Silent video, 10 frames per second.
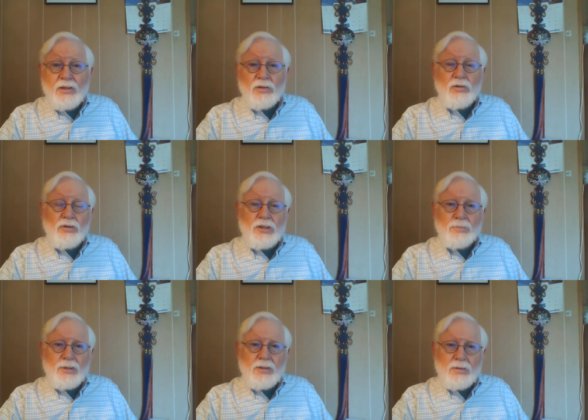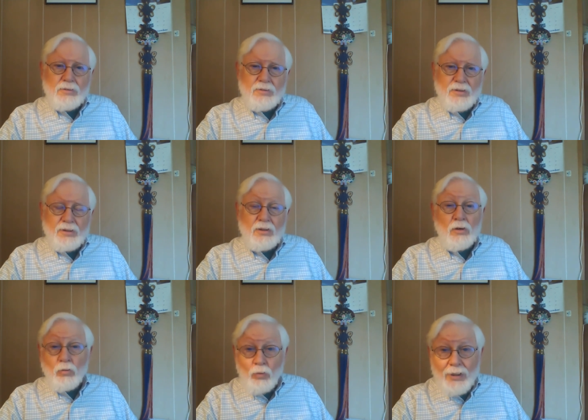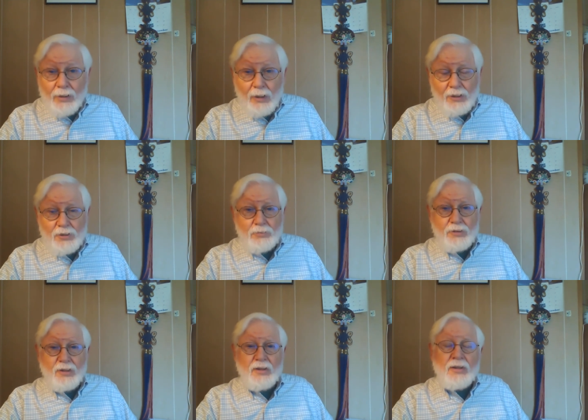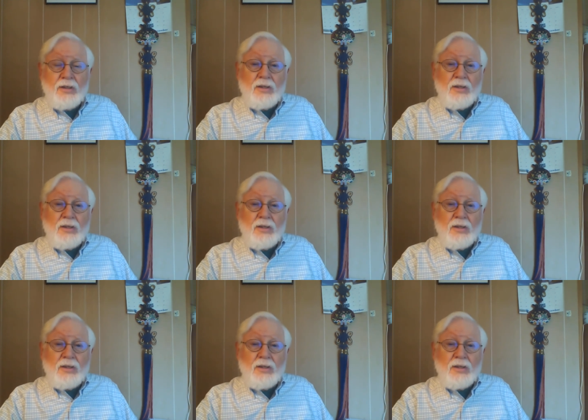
You're going to be using, or we, I should say,